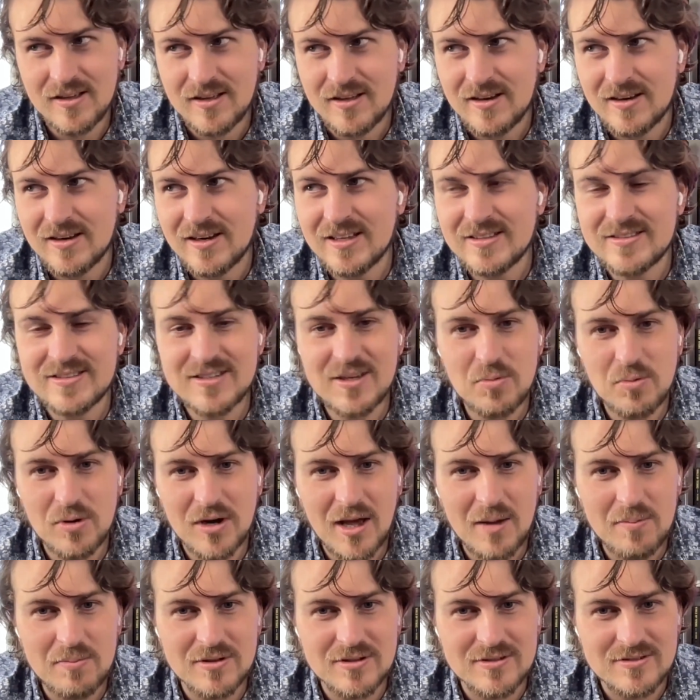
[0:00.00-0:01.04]
let's see what
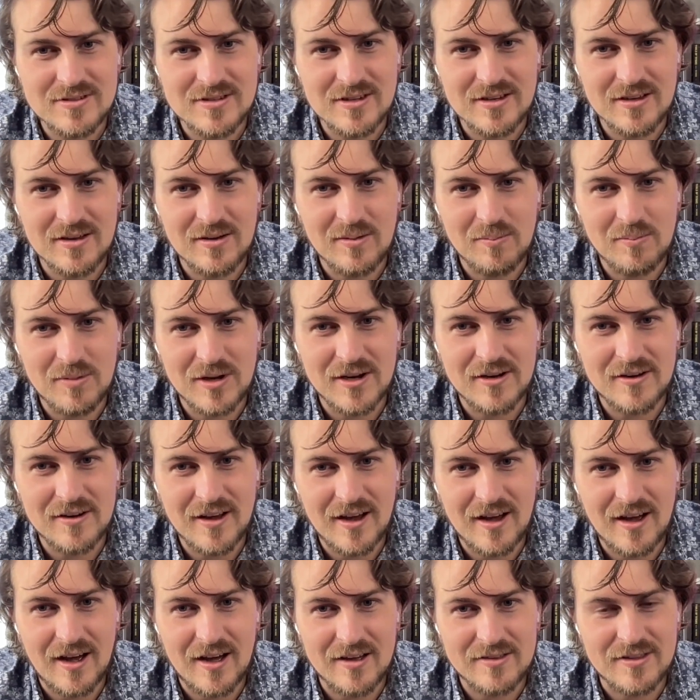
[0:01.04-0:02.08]
happens. But
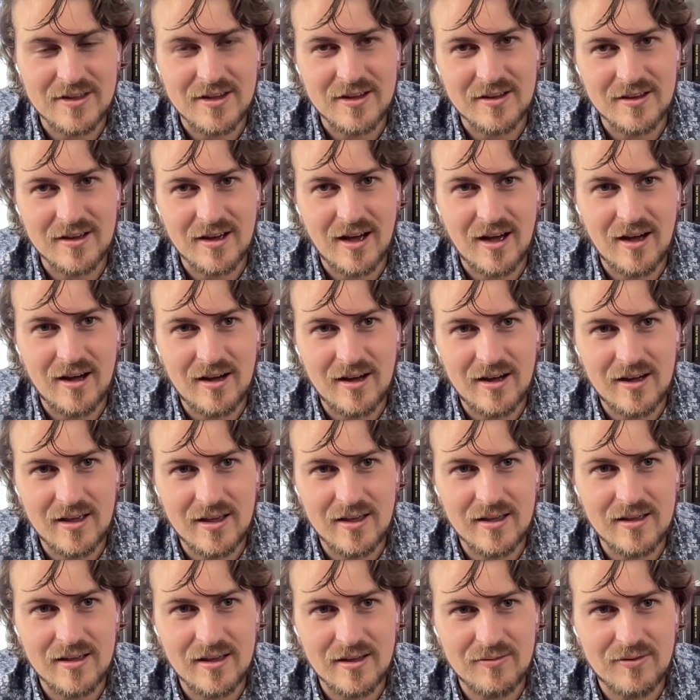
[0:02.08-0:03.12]
I think
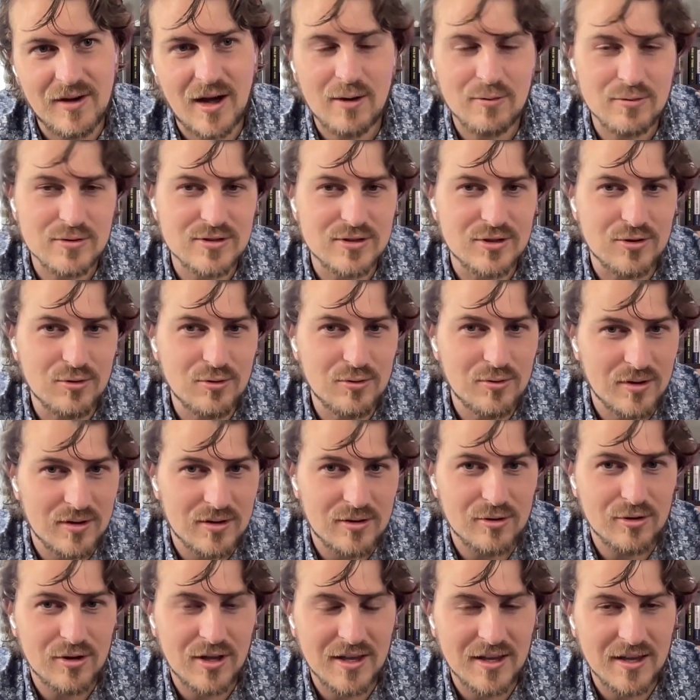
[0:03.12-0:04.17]
if I was you,
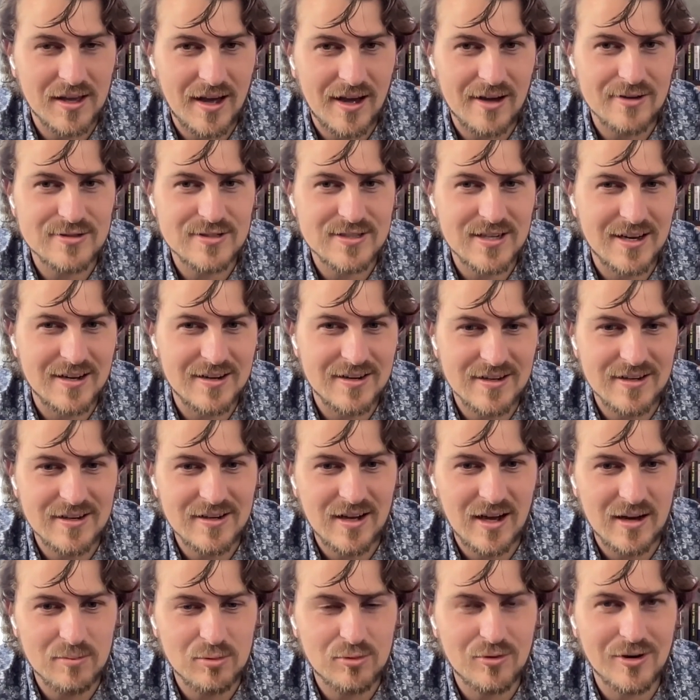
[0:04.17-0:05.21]
looking outside in,
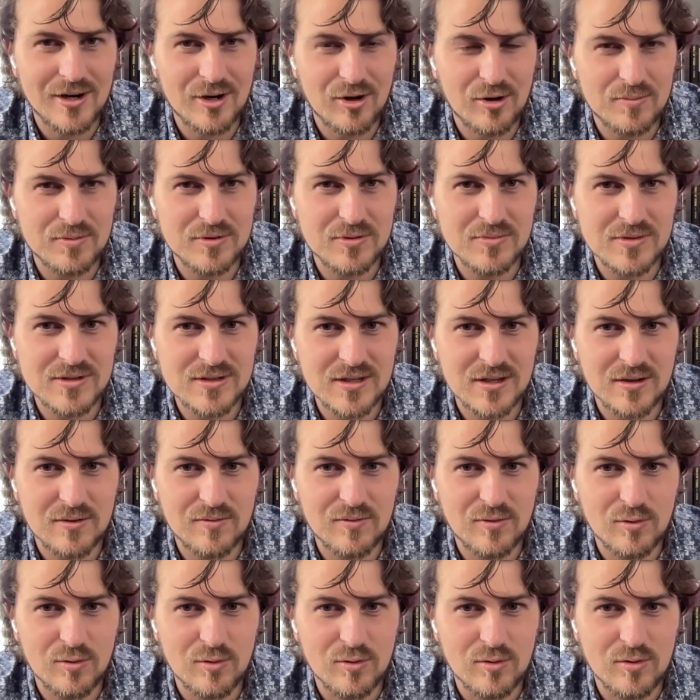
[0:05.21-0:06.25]
I'm quite optimistic
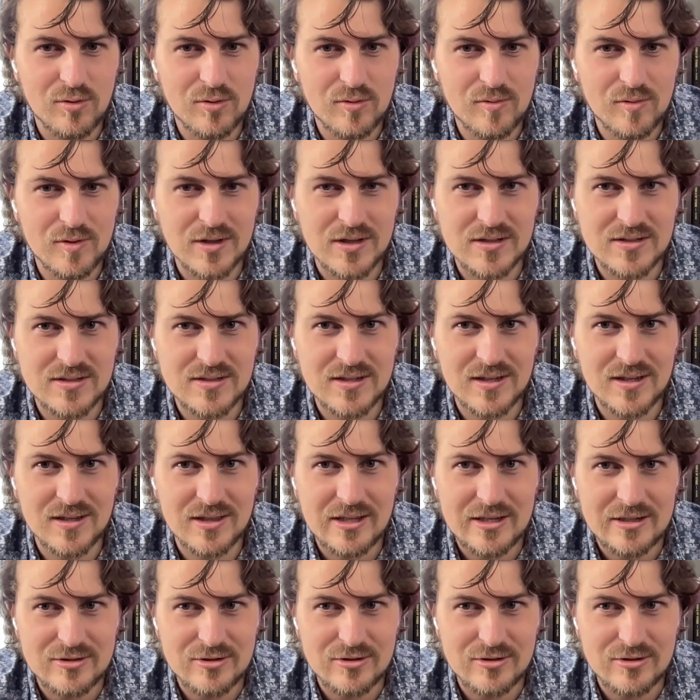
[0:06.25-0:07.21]
for the seed that